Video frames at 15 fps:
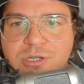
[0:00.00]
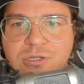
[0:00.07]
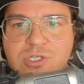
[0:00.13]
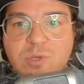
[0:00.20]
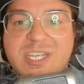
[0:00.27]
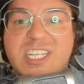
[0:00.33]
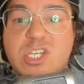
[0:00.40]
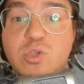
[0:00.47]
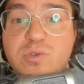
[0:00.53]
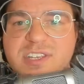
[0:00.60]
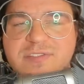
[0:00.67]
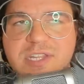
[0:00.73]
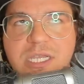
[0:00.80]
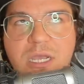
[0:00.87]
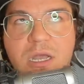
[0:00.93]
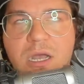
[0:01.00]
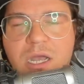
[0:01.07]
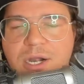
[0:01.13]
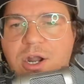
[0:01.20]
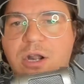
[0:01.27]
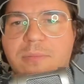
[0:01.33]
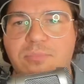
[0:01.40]
exclusively on
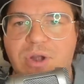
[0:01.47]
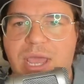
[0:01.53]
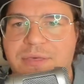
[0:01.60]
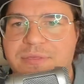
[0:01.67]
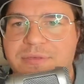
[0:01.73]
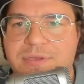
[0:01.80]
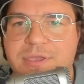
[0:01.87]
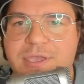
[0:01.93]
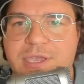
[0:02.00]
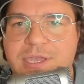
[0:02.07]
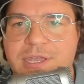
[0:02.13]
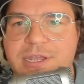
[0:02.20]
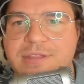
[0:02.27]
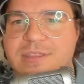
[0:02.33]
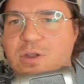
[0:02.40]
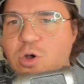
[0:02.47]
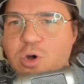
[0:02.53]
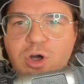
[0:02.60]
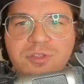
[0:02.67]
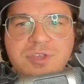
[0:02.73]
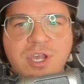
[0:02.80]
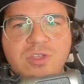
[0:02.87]
our breath that
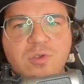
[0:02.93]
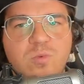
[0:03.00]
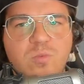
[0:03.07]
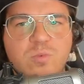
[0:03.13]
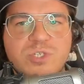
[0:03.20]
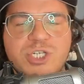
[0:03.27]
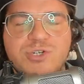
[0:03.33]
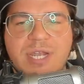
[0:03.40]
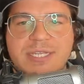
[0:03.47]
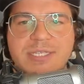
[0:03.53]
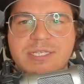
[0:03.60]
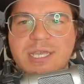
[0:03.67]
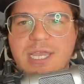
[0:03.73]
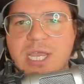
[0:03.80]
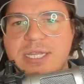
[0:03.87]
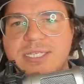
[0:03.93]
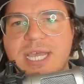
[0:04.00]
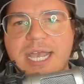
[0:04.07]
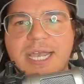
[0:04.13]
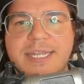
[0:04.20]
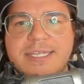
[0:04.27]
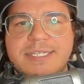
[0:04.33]
all the other stress,
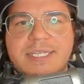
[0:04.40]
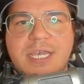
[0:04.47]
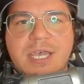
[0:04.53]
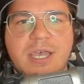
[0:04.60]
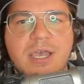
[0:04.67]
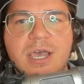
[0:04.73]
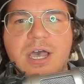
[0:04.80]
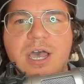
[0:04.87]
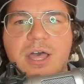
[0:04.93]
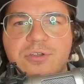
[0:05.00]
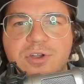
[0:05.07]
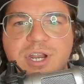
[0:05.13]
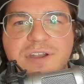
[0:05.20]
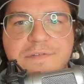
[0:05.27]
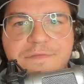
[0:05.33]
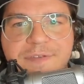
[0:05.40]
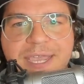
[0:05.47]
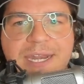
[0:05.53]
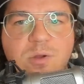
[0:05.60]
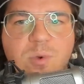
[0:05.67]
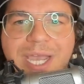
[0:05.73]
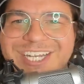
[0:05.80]
anxieties, they're going to fade
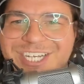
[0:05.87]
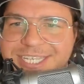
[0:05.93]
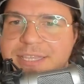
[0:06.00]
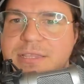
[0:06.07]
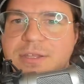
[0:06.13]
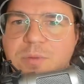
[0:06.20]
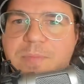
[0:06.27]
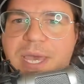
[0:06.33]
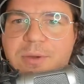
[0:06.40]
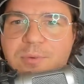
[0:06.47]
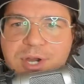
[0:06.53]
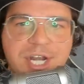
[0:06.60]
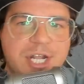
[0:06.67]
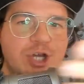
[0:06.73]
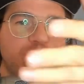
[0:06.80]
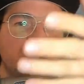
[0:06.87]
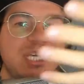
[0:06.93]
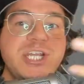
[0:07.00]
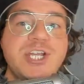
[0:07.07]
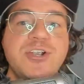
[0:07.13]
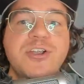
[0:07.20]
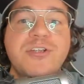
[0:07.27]
away just a little bit. We're going to
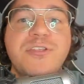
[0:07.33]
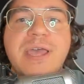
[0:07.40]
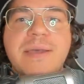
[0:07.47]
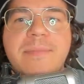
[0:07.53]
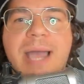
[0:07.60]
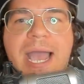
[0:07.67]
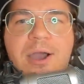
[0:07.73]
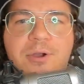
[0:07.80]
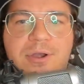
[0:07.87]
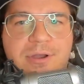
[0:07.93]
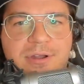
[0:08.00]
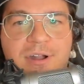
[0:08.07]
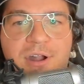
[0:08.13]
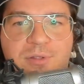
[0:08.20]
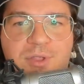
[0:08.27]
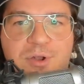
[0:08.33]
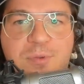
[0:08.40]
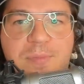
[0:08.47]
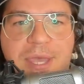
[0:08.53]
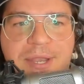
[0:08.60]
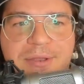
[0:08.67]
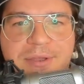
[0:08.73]
clear them out a little
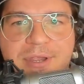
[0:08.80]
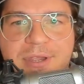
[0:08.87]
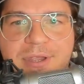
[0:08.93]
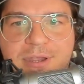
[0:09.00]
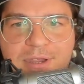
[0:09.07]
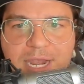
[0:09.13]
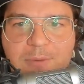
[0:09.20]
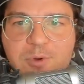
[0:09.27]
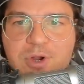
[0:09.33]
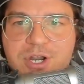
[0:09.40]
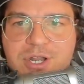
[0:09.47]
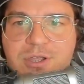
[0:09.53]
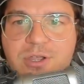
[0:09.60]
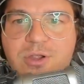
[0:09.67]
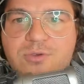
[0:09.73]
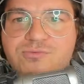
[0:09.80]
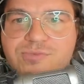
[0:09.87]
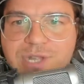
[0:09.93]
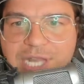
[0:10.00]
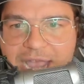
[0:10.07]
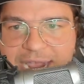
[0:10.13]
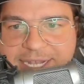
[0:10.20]
bit, and we're going to
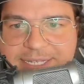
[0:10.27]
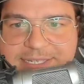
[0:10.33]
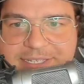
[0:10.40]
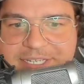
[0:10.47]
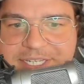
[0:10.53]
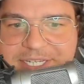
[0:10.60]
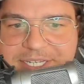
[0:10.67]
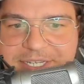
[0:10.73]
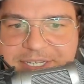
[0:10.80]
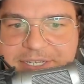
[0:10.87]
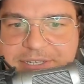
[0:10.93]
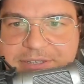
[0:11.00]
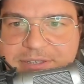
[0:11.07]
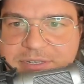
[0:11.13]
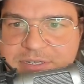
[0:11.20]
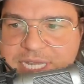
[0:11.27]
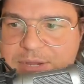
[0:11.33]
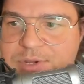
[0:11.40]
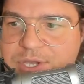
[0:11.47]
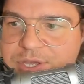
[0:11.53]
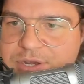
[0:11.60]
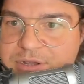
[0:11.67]
relax. Sound
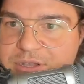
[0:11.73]
good?